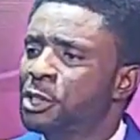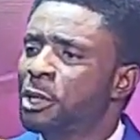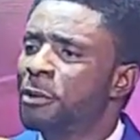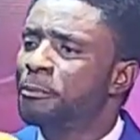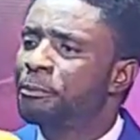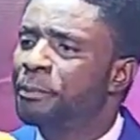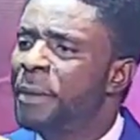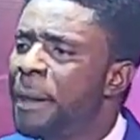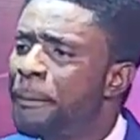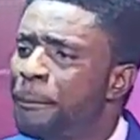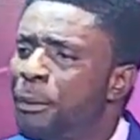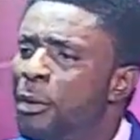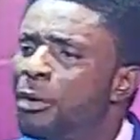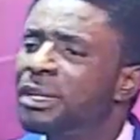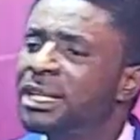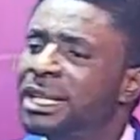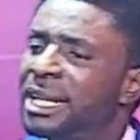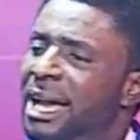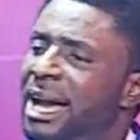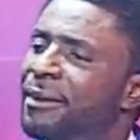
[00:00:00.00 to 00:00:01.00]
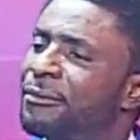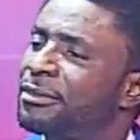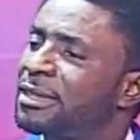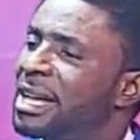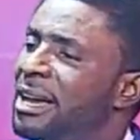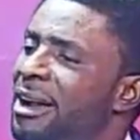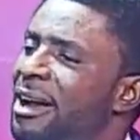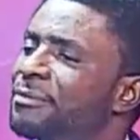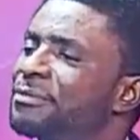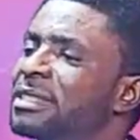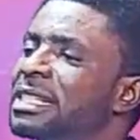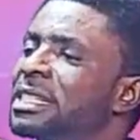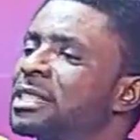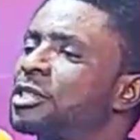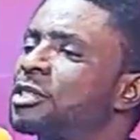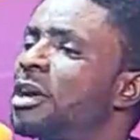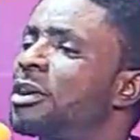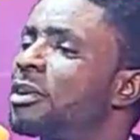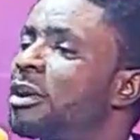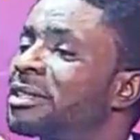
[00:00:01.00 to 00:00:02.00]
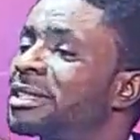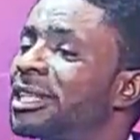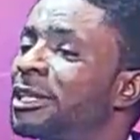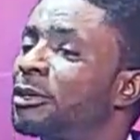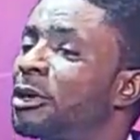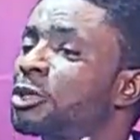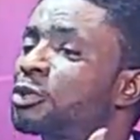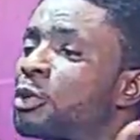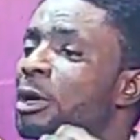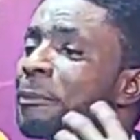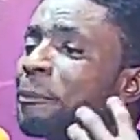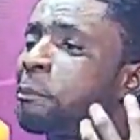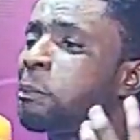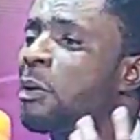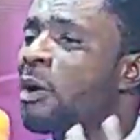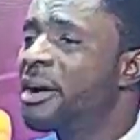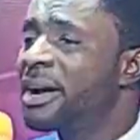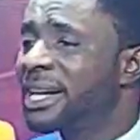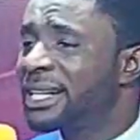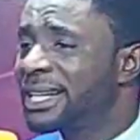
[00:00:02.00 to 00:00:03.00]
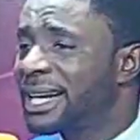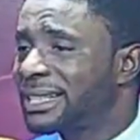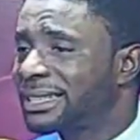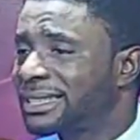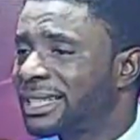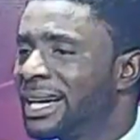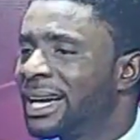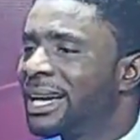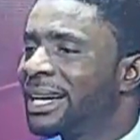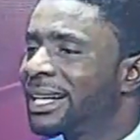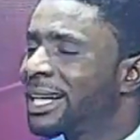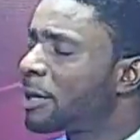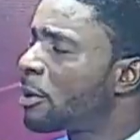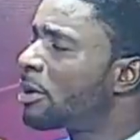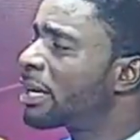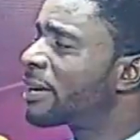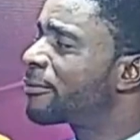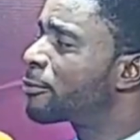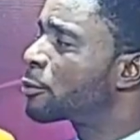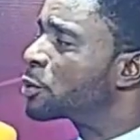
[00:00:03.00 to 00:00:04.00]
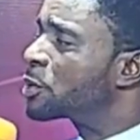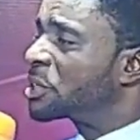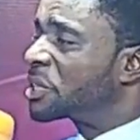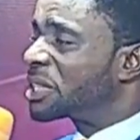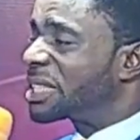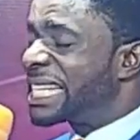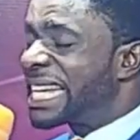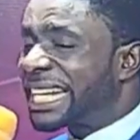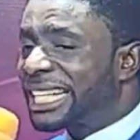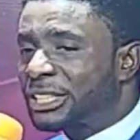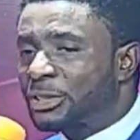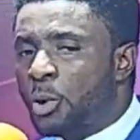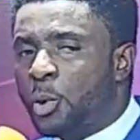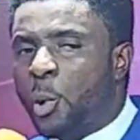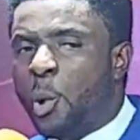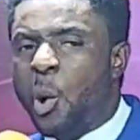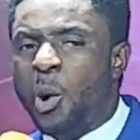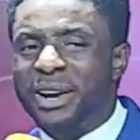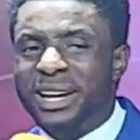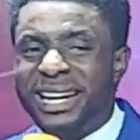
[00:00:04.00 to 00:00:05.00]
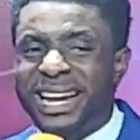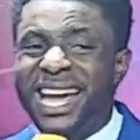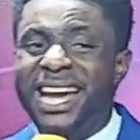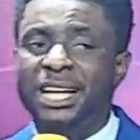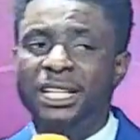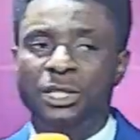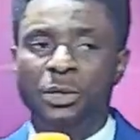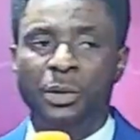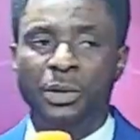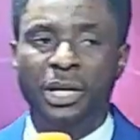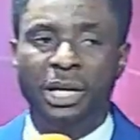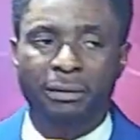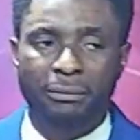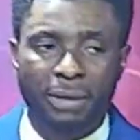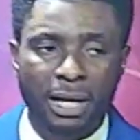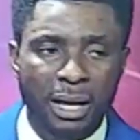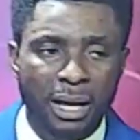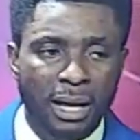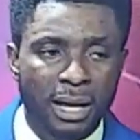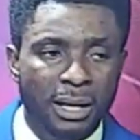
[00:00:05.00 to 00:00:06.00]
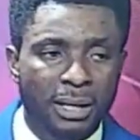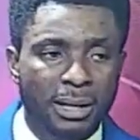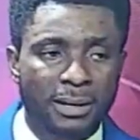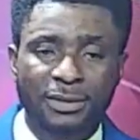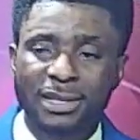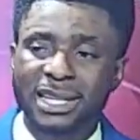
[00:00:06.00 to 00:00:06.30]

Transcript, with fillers: For some people, they have, they have dishonored the Lord to a point that they don't even seek to connect to Him.